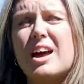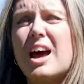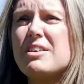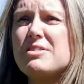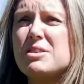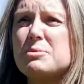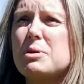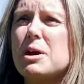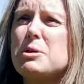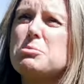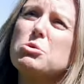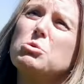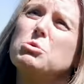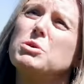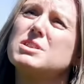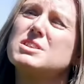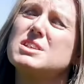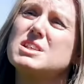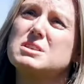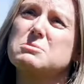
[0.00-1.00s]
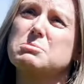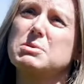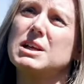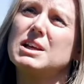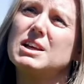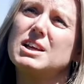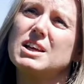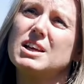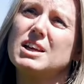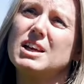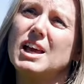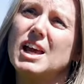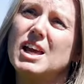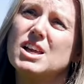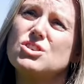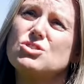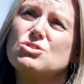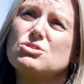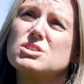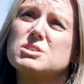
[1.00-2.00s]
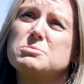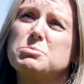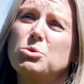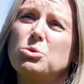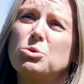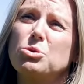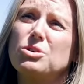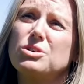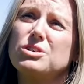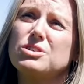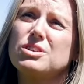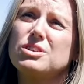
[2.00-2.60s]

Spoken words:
having people with disability in your sport